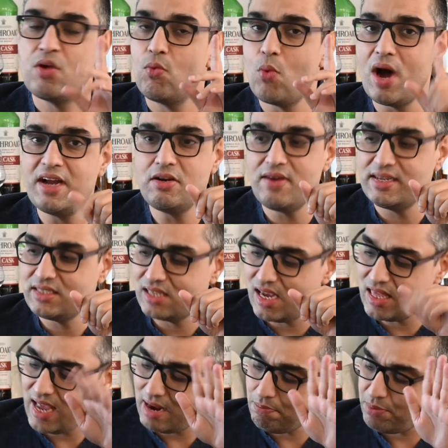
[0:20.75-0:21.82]
Why do I
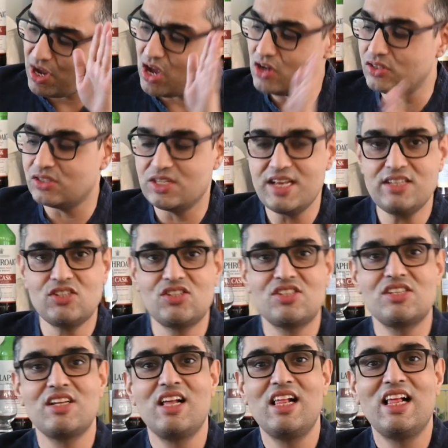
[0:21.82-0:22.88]
say that? Because
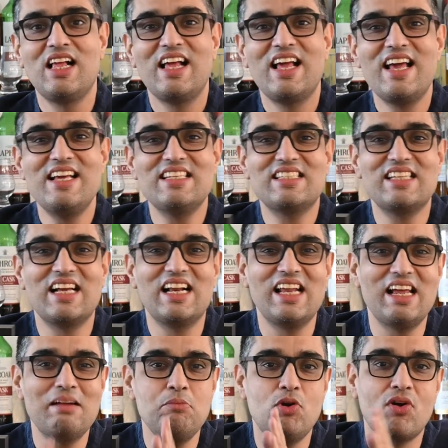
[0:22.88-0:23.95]
this is the
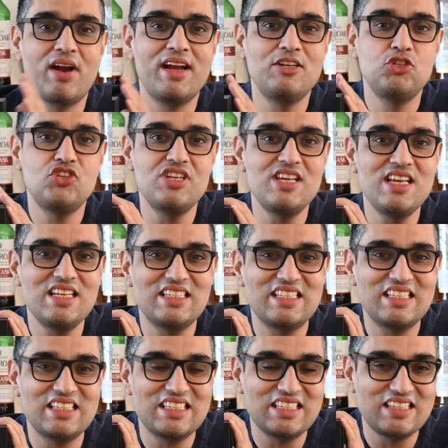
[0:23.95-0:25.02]
Glenmorangie
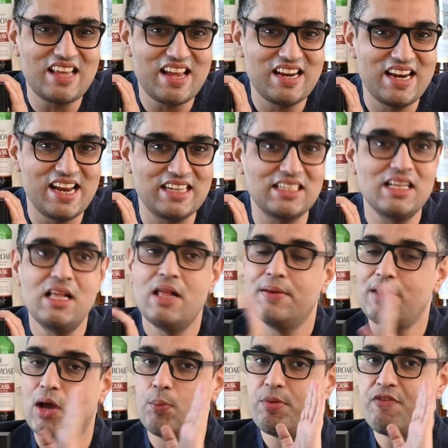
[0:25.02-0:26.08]
Signet.
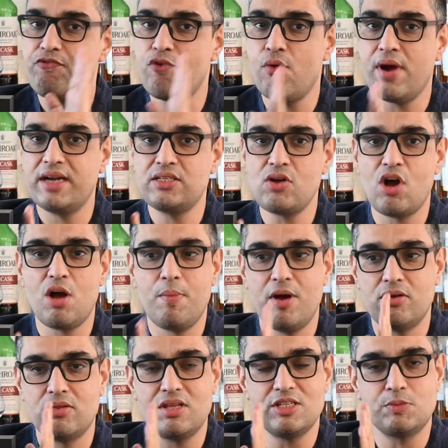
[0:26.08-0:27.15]
Now, before I talk
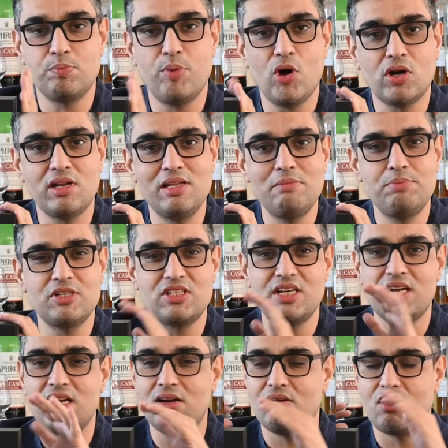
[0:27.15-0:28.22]
about this bottle in
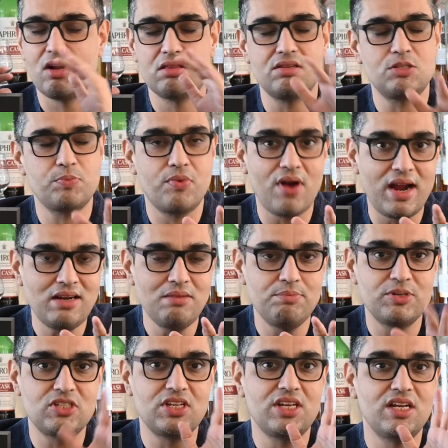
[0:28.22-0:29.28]
particular or this brand in
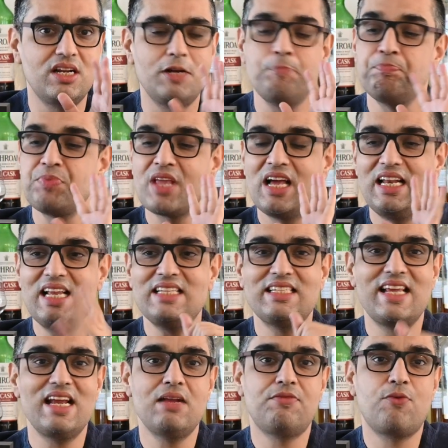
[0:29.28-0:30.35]
particular, let's
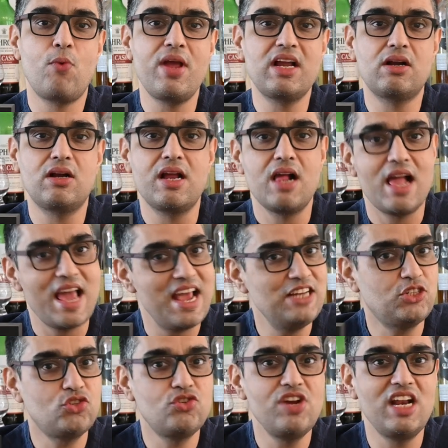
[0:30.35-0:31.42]
get a quick
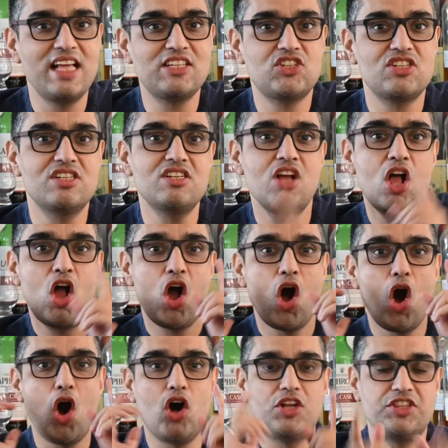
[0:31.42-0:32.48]
history lesson
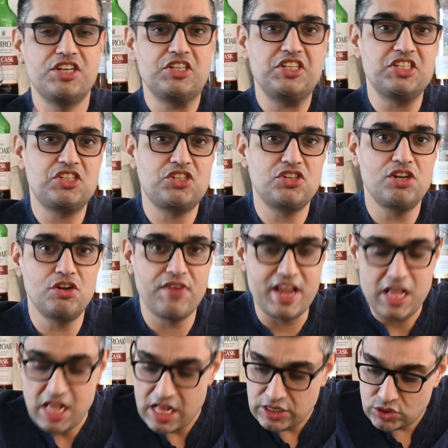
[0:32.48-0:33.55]
on the
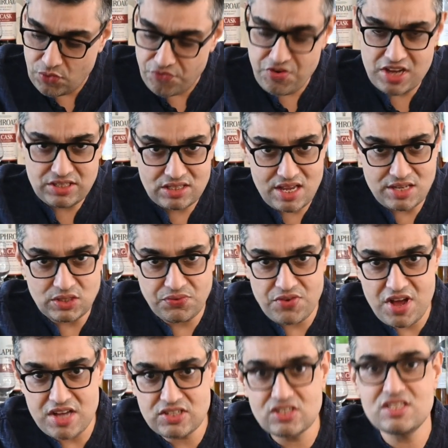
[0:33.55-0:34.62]
distillery. So first things
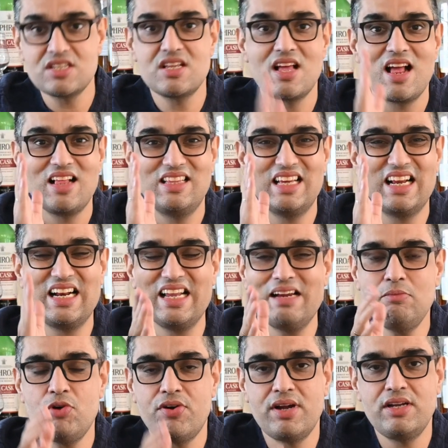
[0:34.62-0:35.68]
first, the
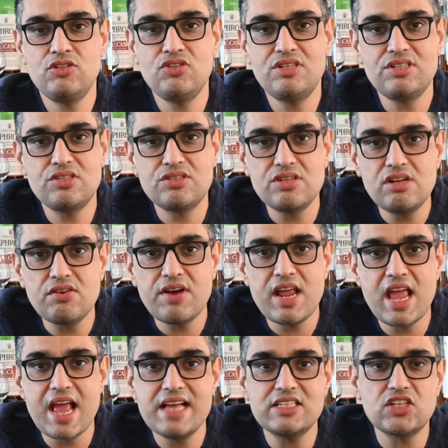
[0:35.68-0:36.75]
Glenmorangie
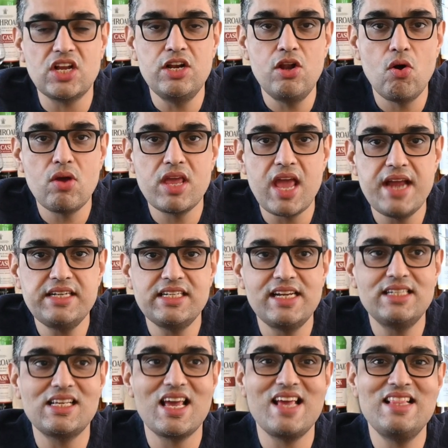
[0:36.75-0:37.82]
Distillery is
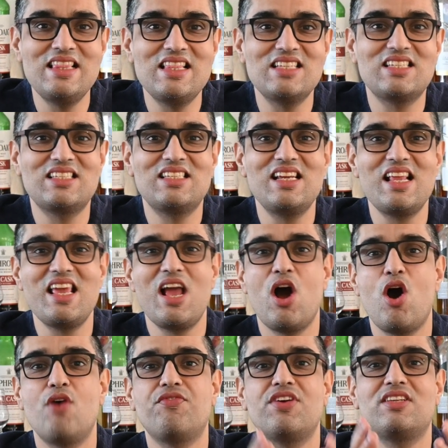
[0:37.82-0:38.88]
located in the city
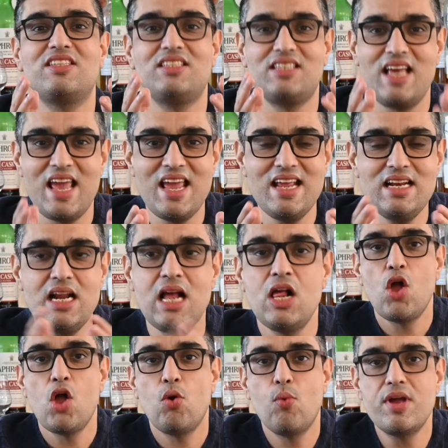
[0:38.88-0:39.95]
of Tain,
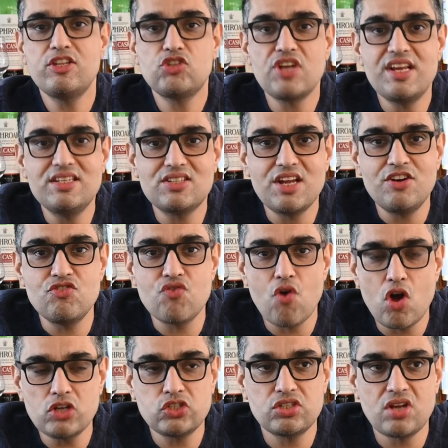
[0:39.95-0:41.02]
which is in
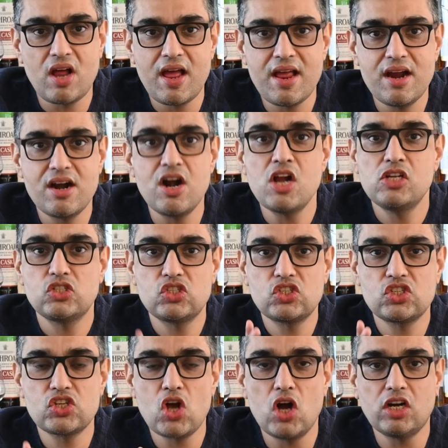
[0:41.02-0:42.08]
Rossshire,
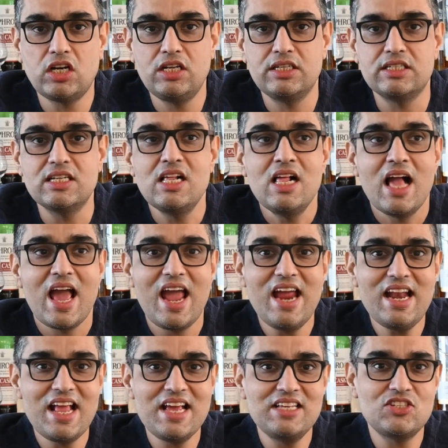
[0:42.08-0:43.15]
Scotland.
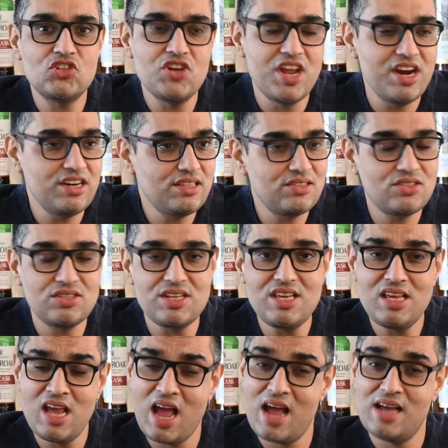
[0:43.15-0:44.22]
It is near the
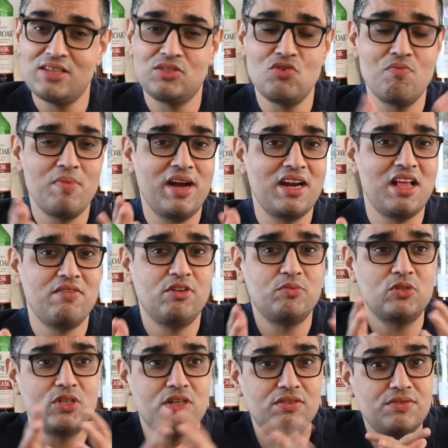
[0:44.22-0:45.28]
sea, as you might have
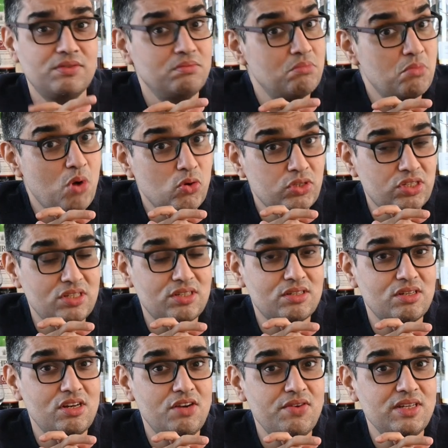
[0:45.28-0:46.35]
observed most
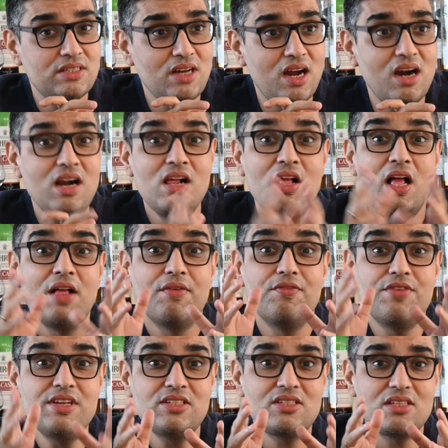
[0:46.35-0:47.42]
distilleries are.
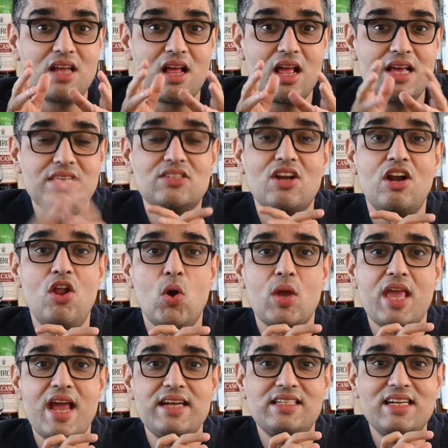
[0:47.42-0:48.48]
This is
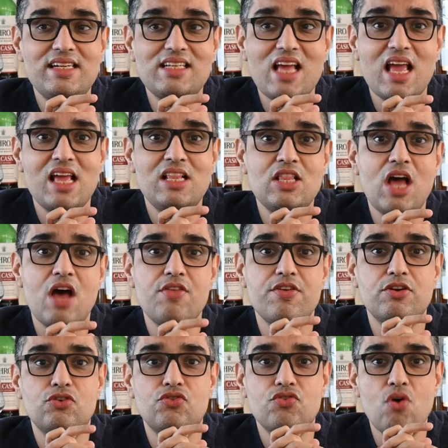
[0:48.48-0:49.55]
located in
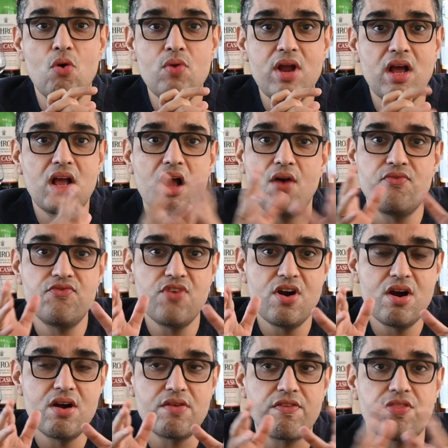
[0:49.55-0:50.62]
the Dronach
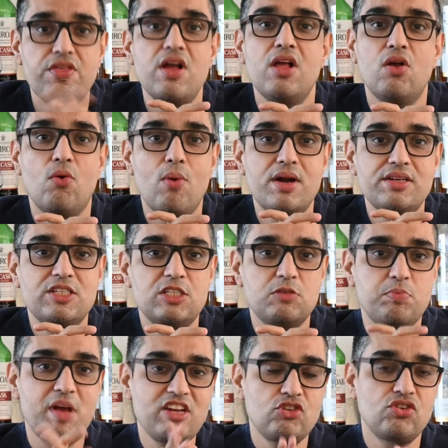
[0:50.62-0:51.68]
Firth. What is
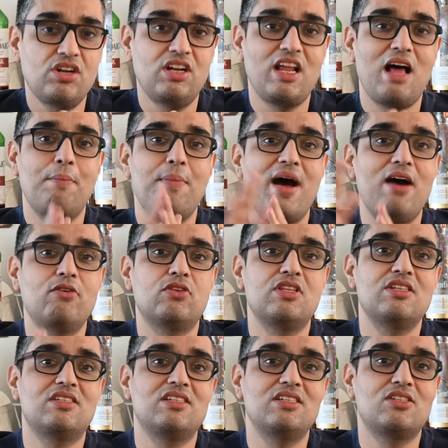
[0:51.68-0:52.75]
special about
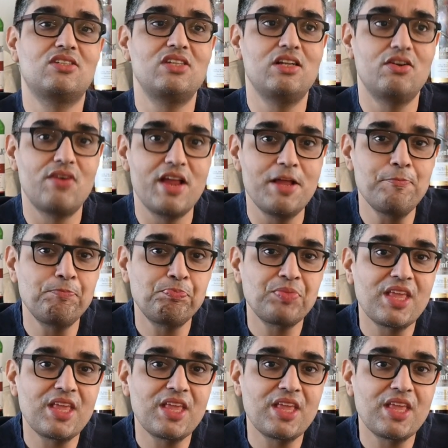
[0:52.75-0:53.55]
this distillery